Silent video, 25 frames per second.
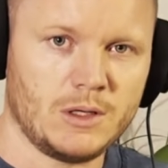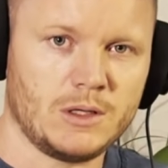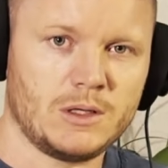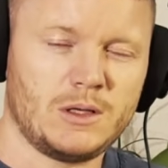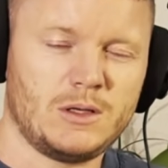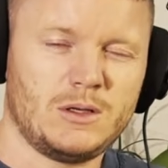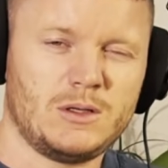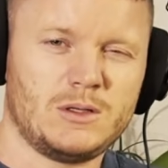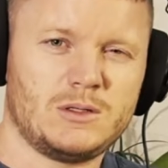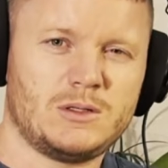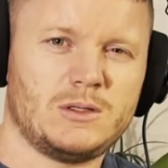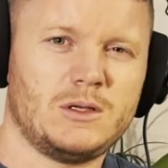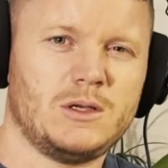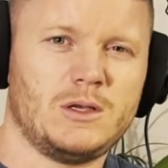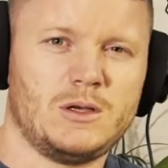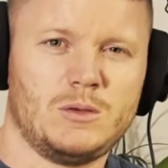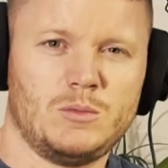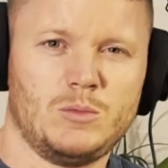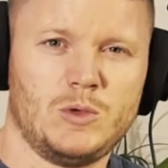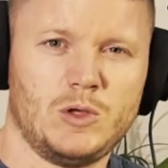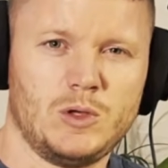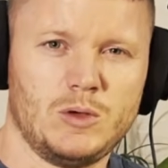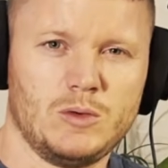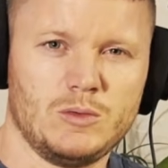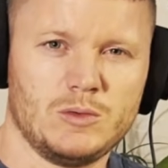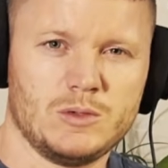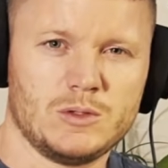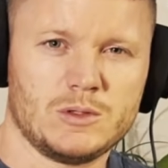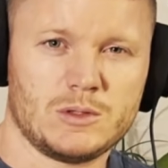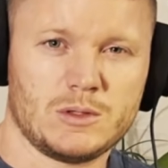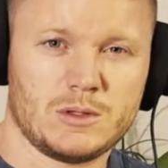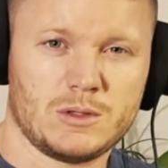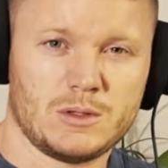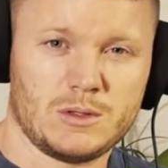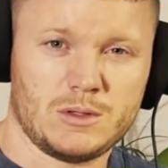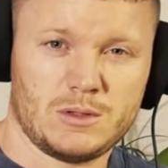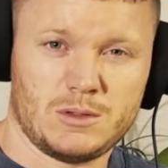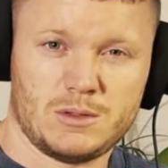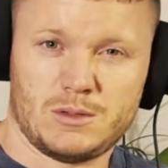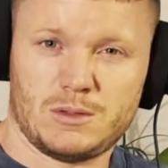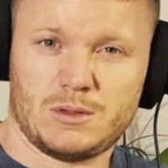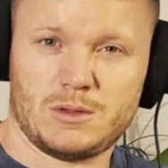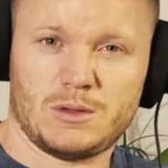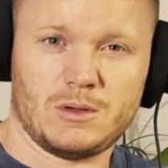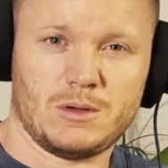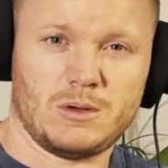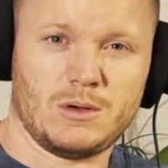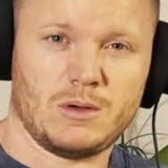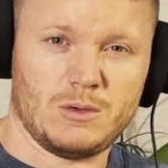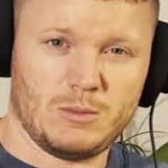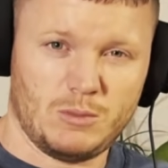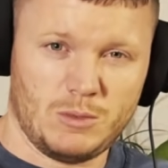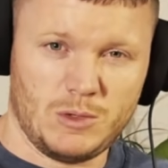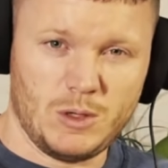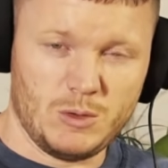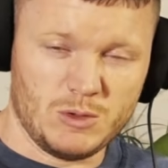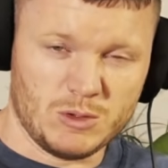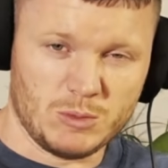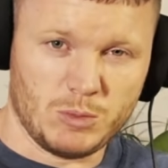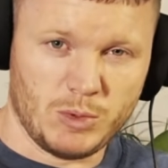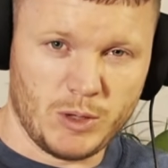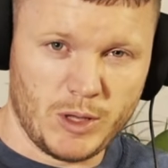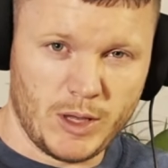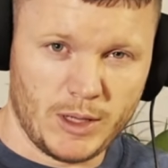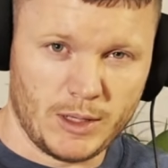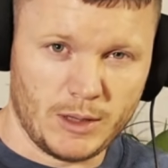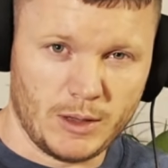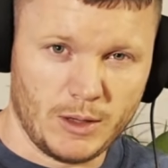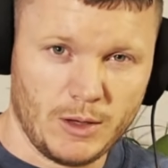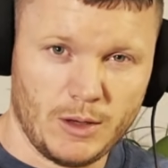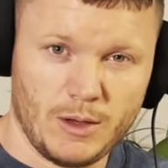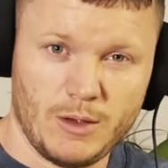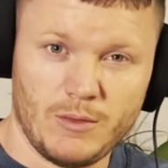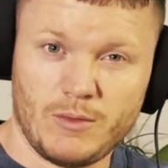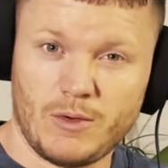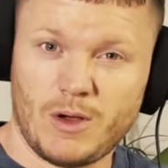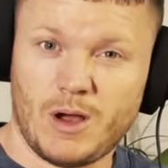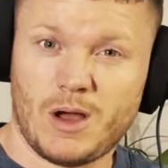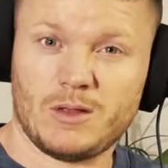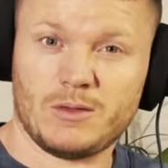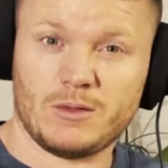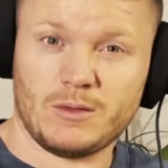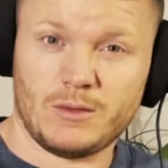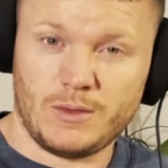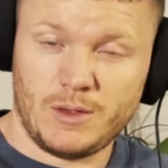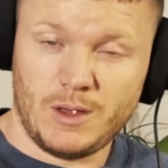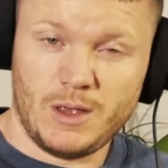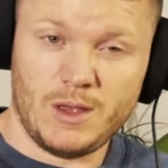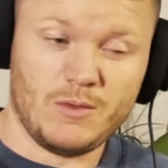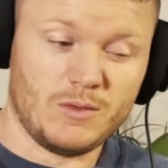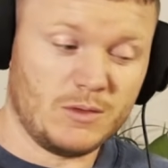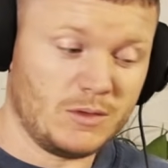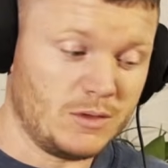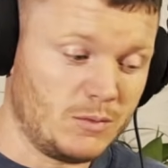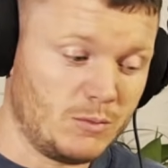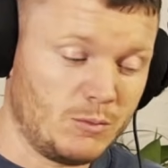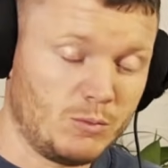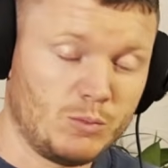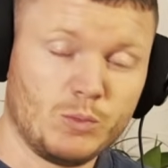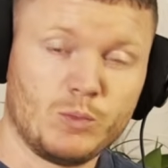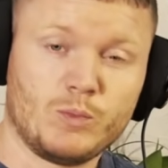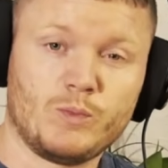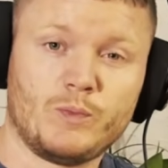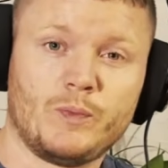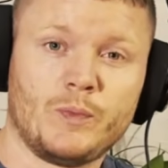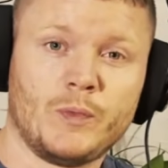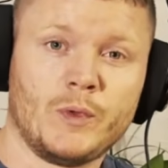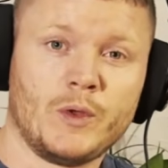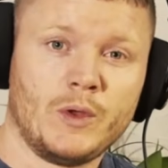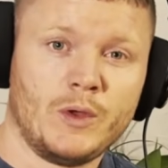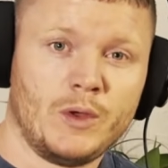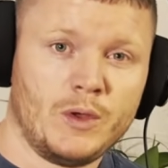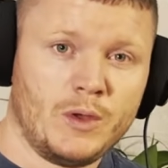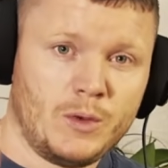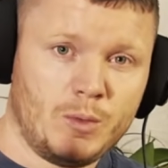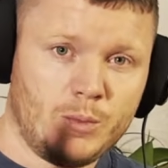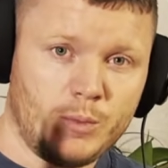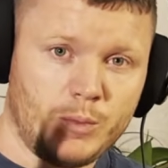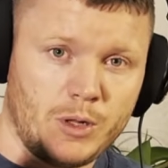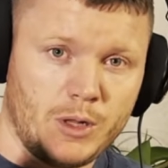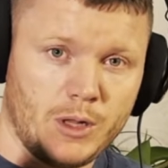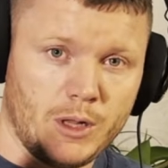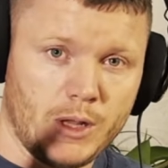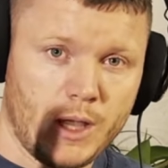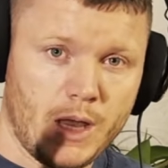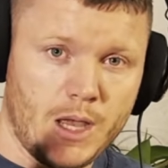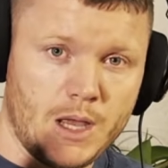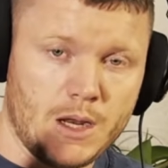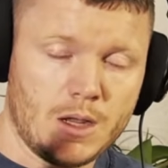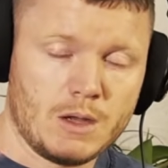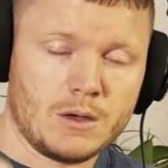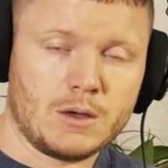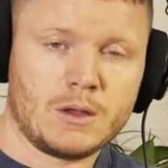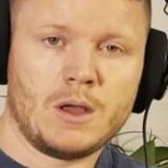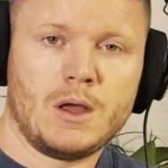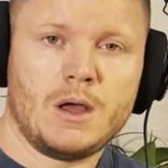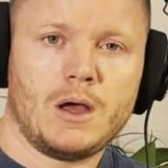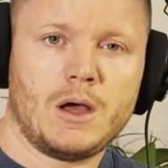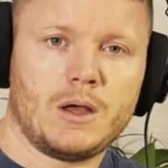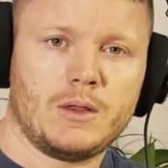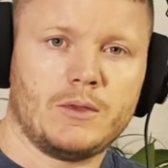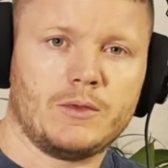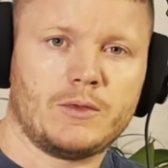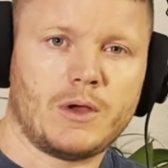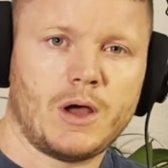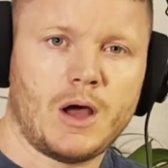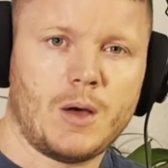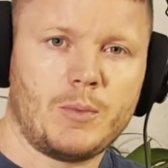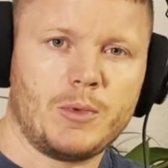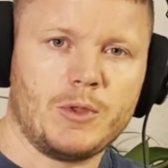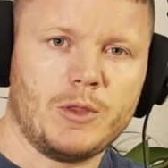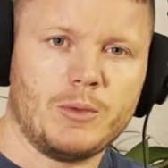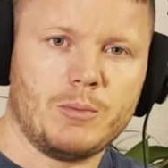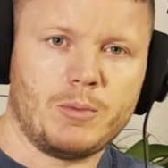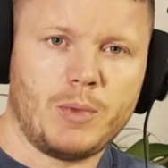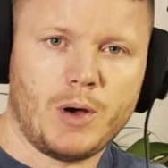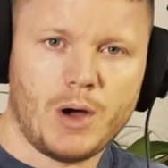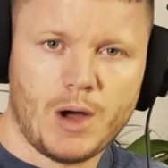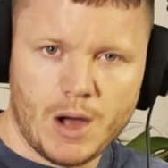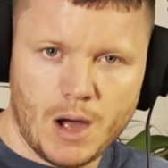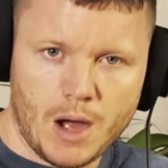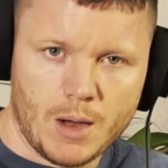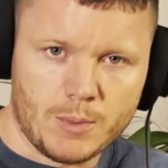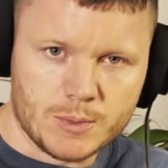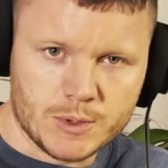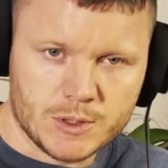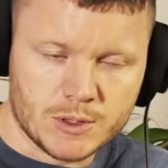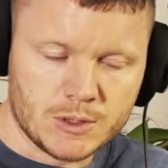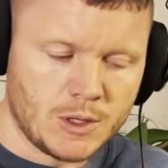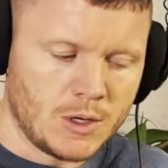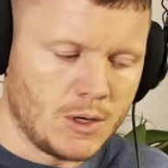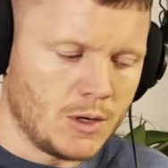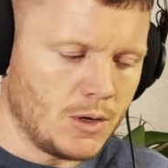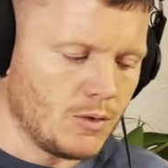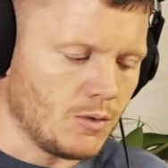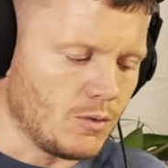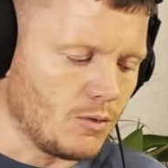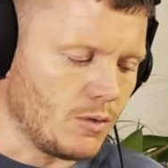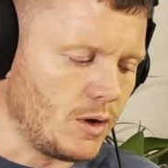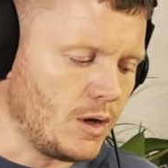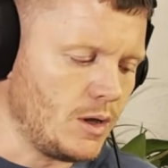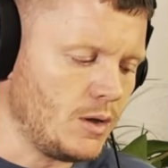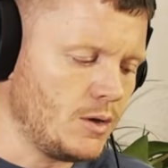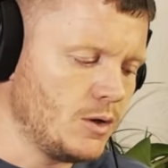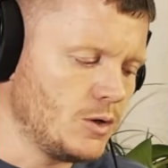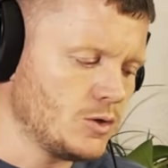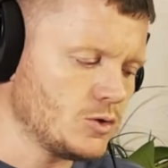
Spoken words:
You see him use when he was playing live on. He even played it on top of the pops, right?